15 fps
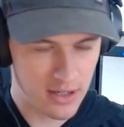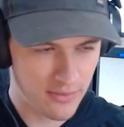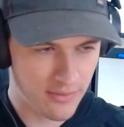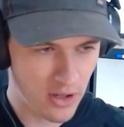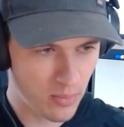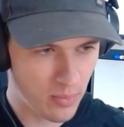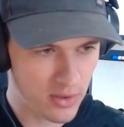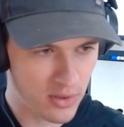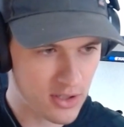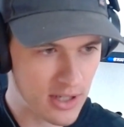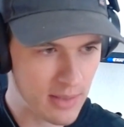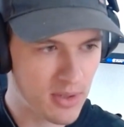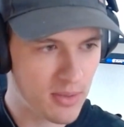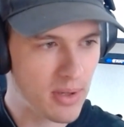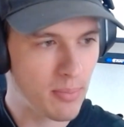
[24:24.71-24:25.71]
Developers
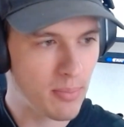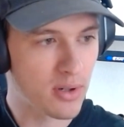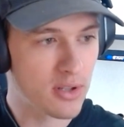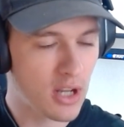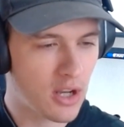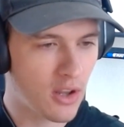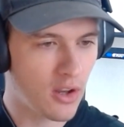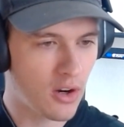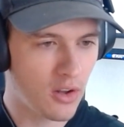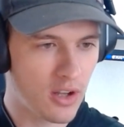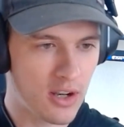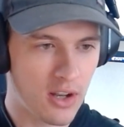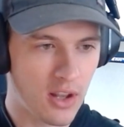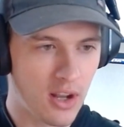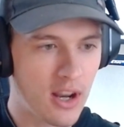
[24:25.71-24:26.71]
seem to be
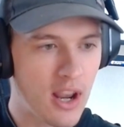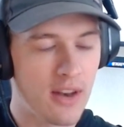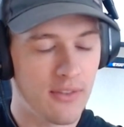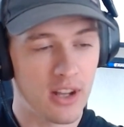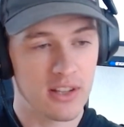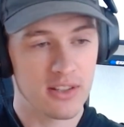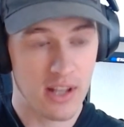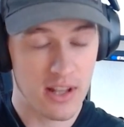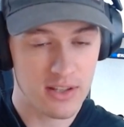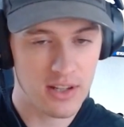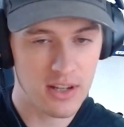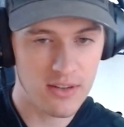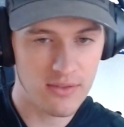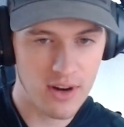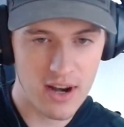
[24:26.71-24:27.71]
particularly kind of
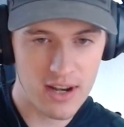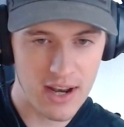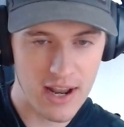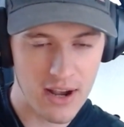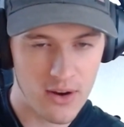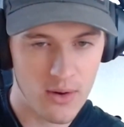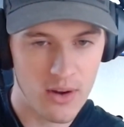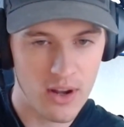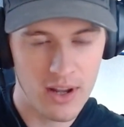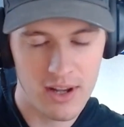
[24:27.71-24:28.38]
sensitive right now,